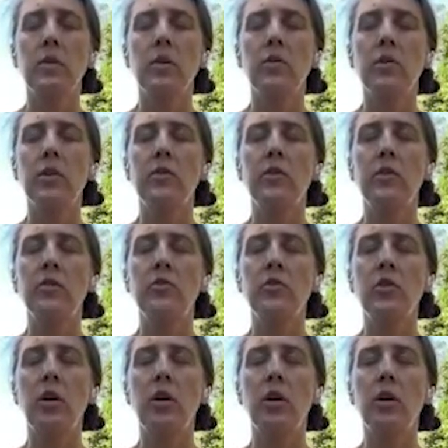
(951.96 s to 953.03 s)
Notice your
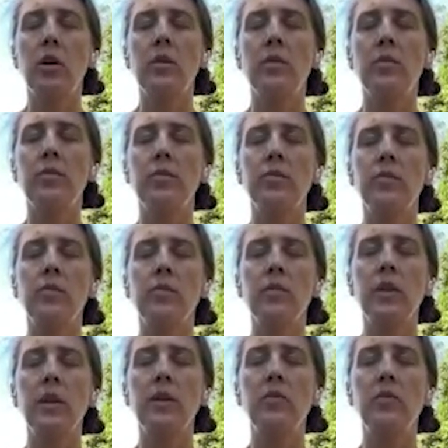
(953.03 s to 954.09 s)
jaw.
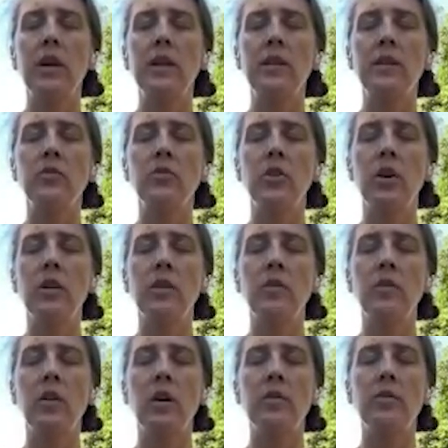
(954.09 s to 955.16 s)
Invite the jaw to
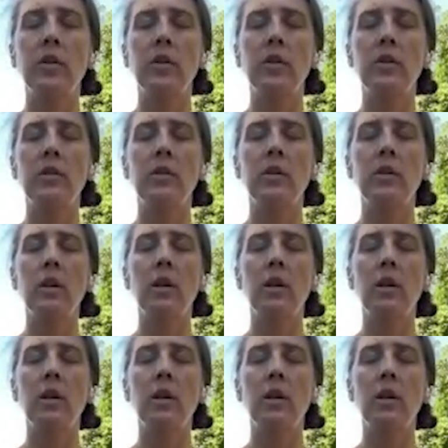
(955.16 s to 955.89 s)
soften.